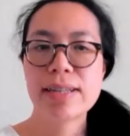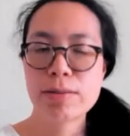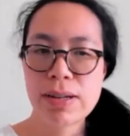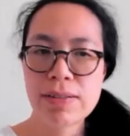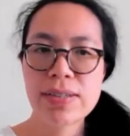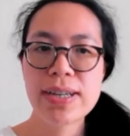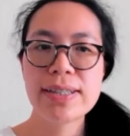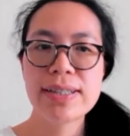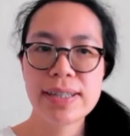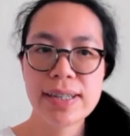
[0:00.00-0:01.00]
yeah, twelve to
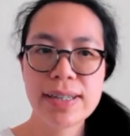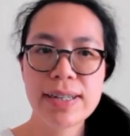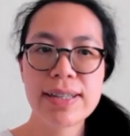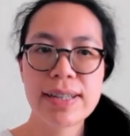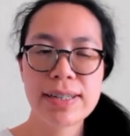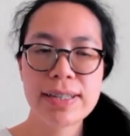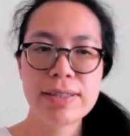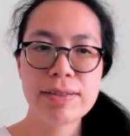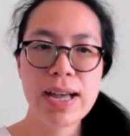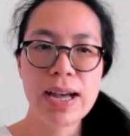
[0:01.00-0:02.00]
eighteen, and they need
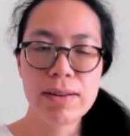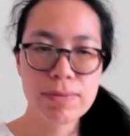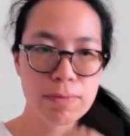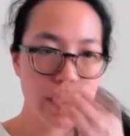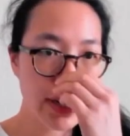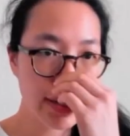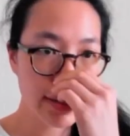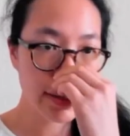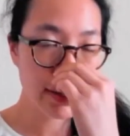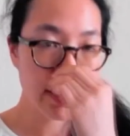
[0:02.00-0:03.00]
to have
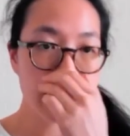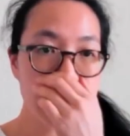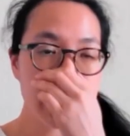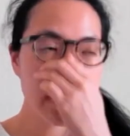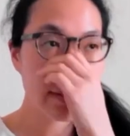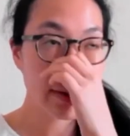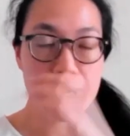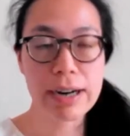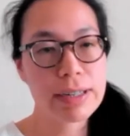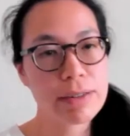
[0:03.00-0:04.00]
one
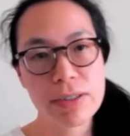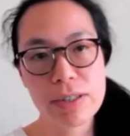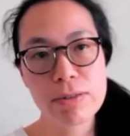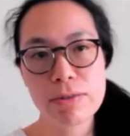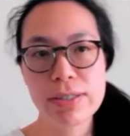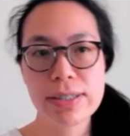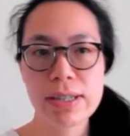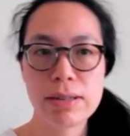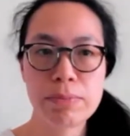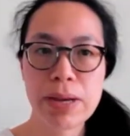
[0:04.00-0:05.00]
caregiver who is
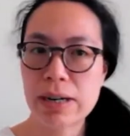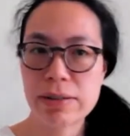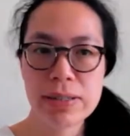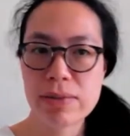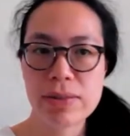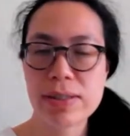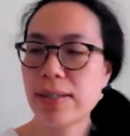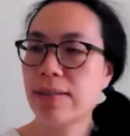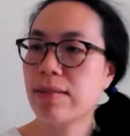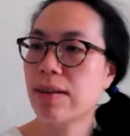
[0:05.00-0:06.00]
a parent or a
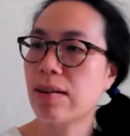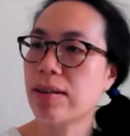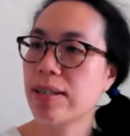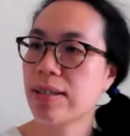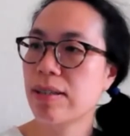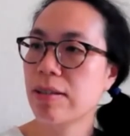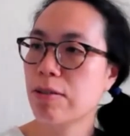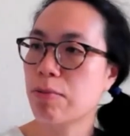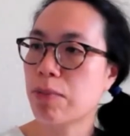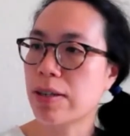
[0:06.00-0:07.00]
legal guardian
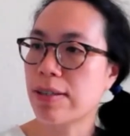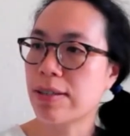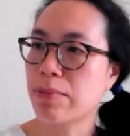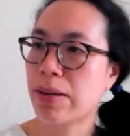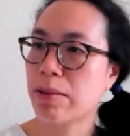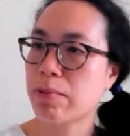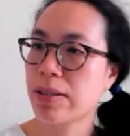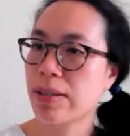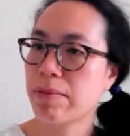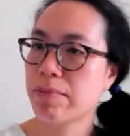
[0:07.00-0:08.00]
to participate
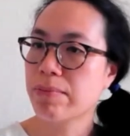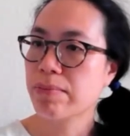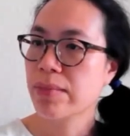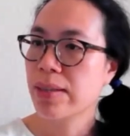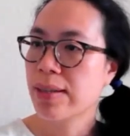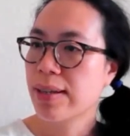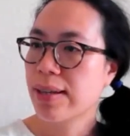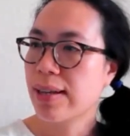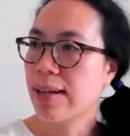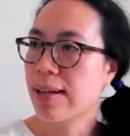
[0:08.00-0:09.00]
with them.
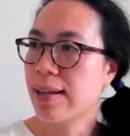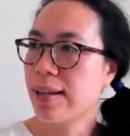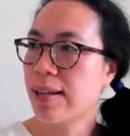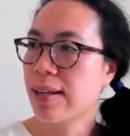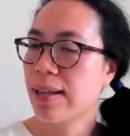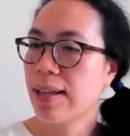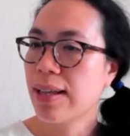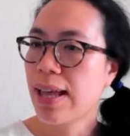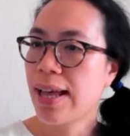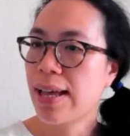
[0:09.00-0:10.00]
Uh,
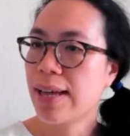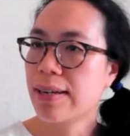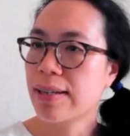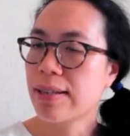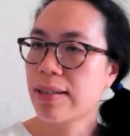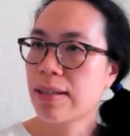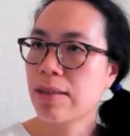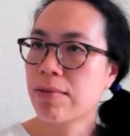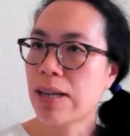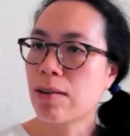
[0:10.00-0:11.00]
and
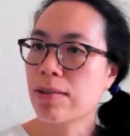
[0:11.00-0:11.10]
if they